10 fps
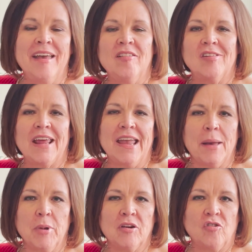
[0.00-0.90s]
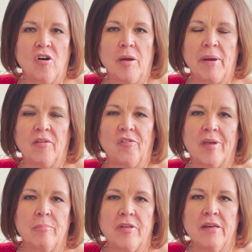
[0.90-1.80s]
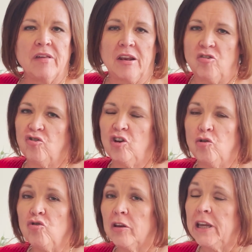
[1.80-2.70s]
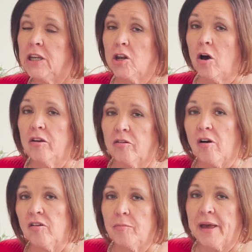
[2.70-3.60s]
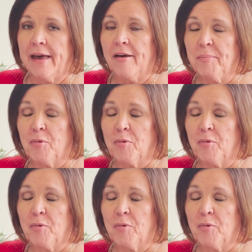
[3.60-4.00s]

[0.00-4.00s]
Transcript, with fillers: Today I'm going to talk about something that is usually not talked about,